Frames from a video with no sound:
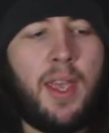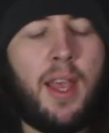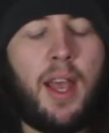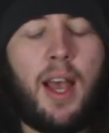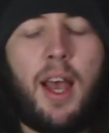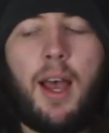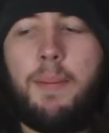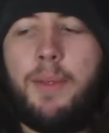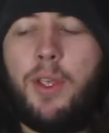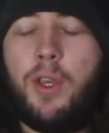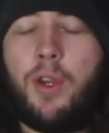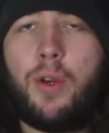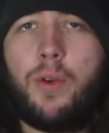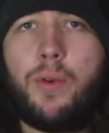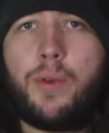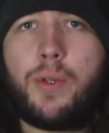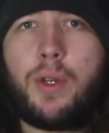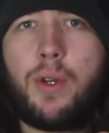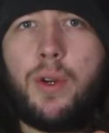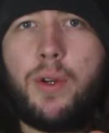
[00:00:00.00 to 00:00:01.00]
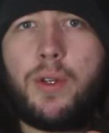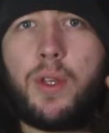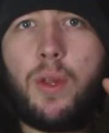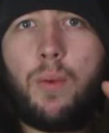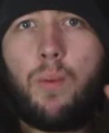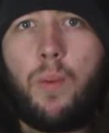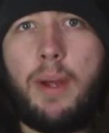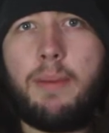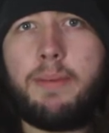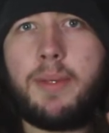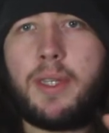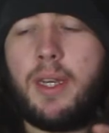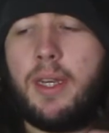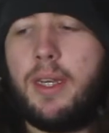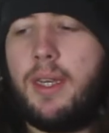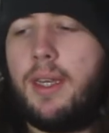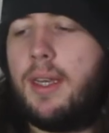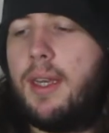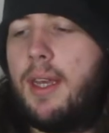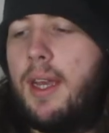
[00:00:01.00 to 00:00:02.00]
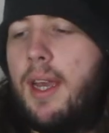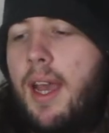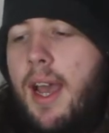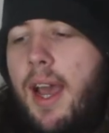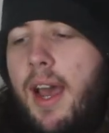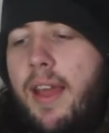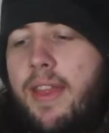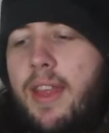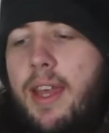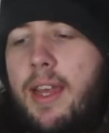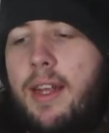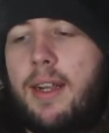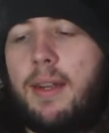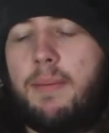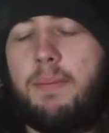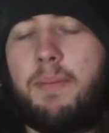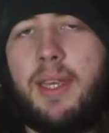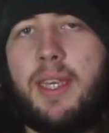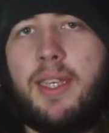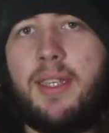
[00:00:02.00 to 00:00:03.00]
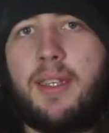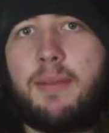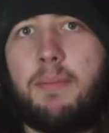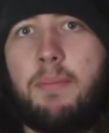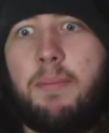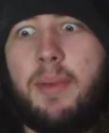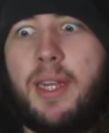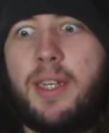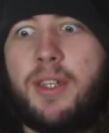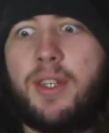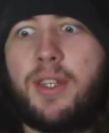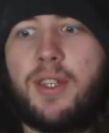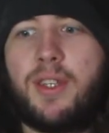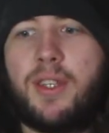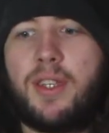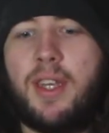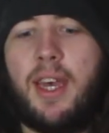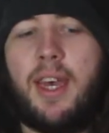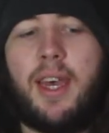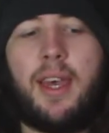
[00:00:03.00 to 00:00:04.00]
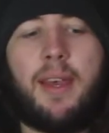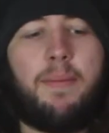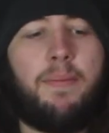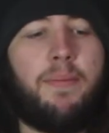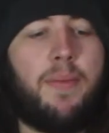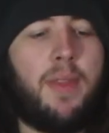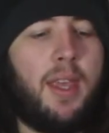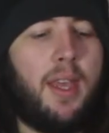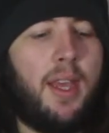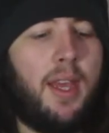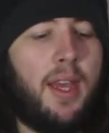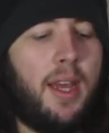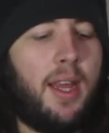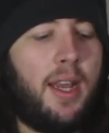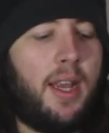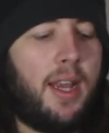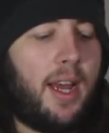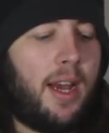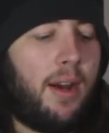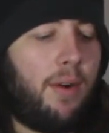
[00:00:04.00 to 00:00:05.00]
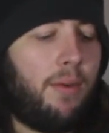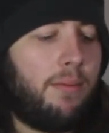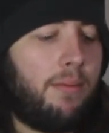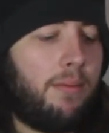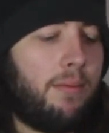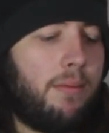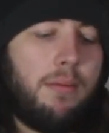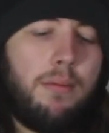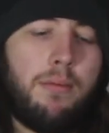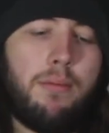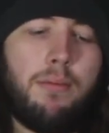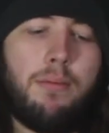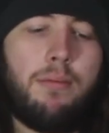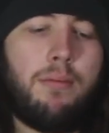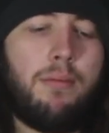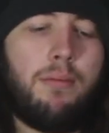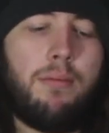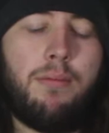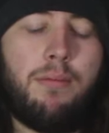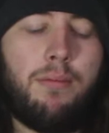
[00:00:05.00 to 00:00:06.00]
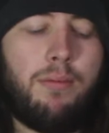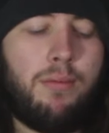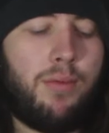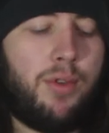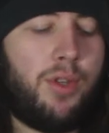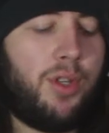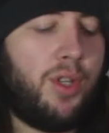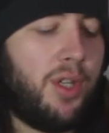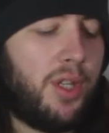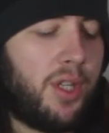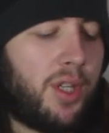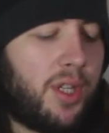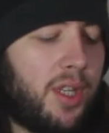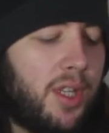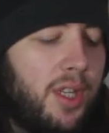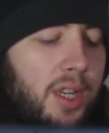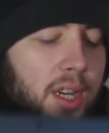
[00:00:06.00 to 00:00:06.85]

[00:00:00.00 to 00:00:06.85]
You can also go onto the website and there'll be some pictures there. Now, just